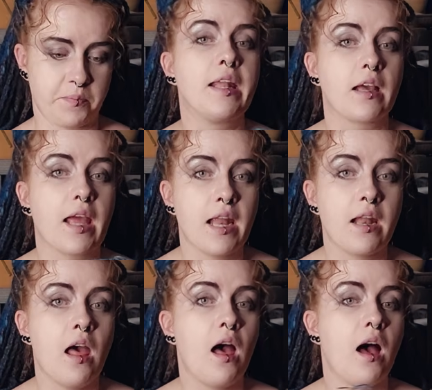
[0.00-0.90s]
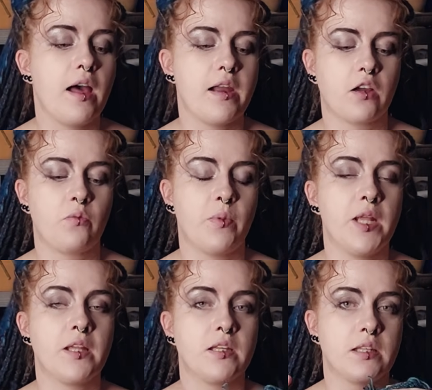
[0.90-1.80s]
And again, I
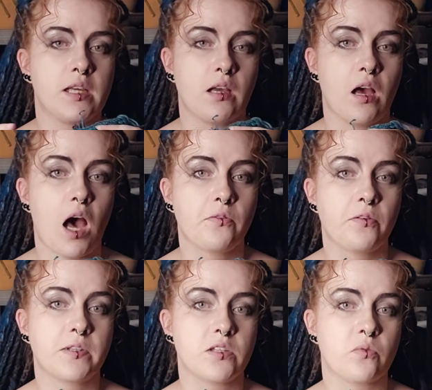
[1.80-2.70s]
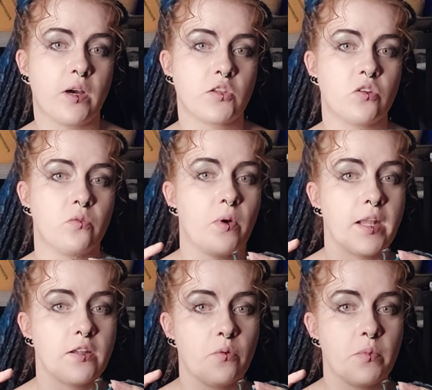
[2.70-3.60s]
recommend knitting half of the swatch in
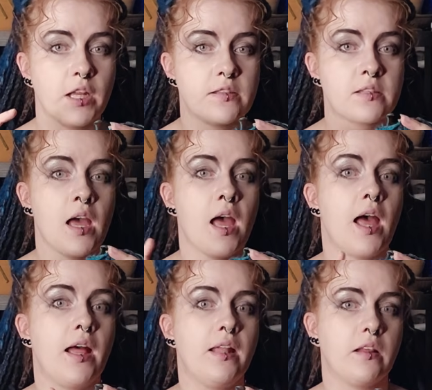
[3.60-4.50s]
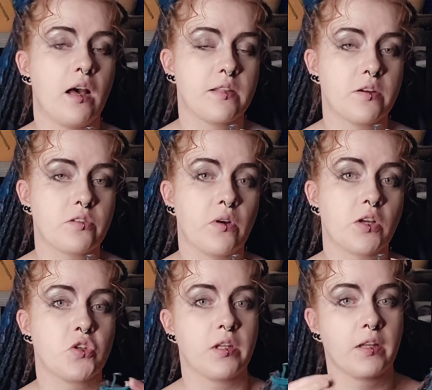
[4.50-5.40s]
one dominance and other
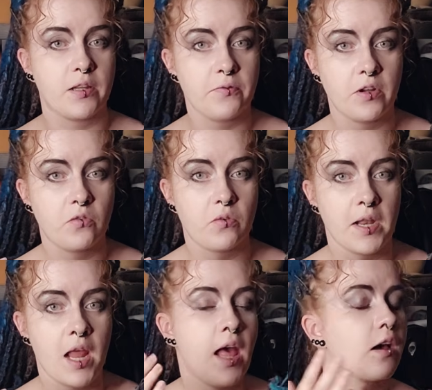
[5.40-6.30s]
swatch in a different one.